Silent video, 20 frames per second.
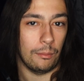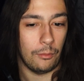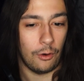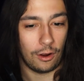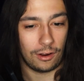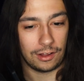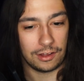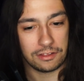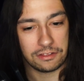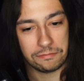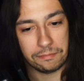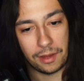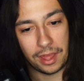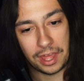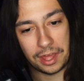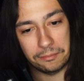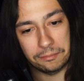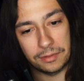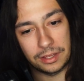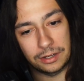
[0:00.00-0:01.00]
mark as
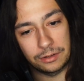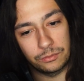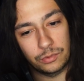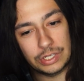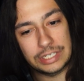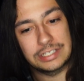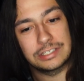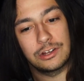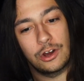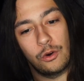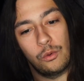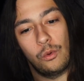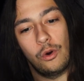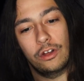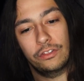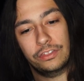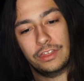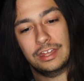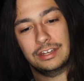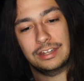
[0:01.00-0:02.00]
spam, and we don't
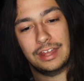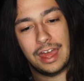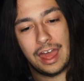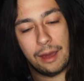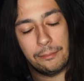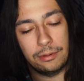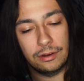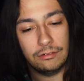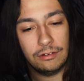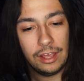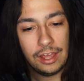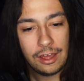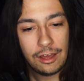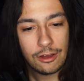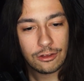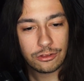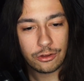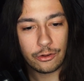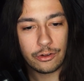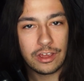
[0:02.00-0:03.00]
want that to happen.
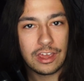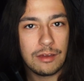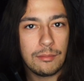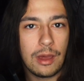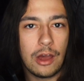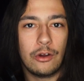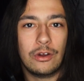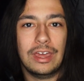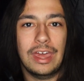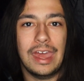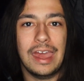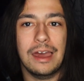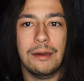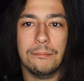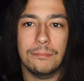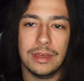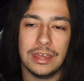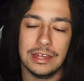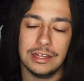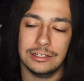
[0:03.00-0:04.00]
So your email can't
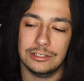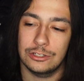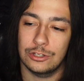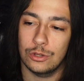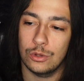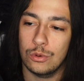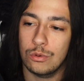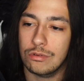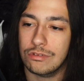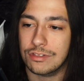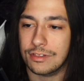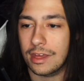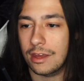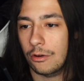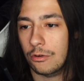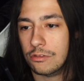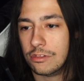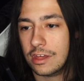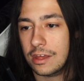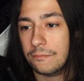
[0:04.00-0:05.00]
be too
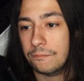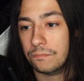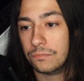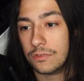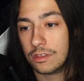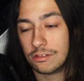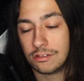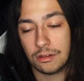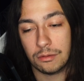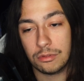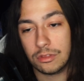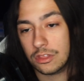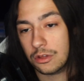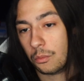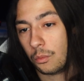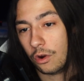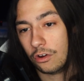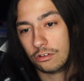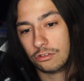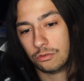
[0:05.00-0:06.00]
salesy. Something that
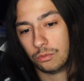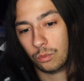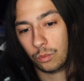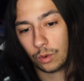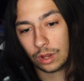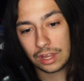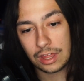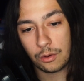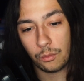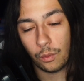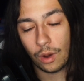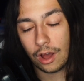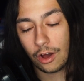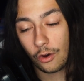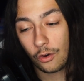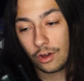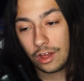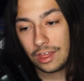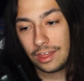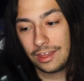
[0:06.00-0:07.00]
works really
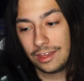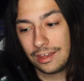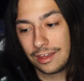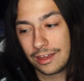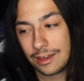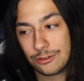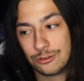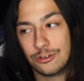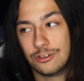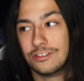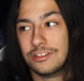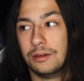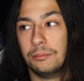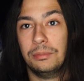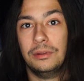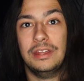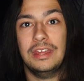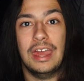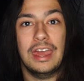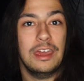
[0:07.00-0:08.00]
well is just
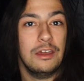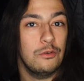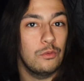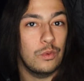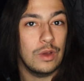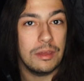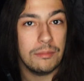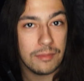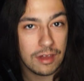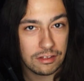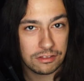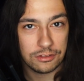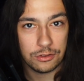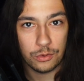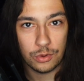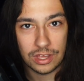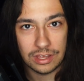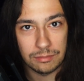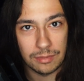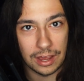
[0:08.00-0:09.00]
simply a "we miss you"
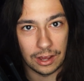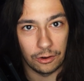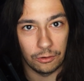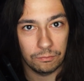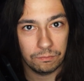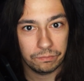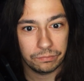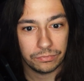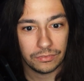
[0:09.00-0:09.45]
email.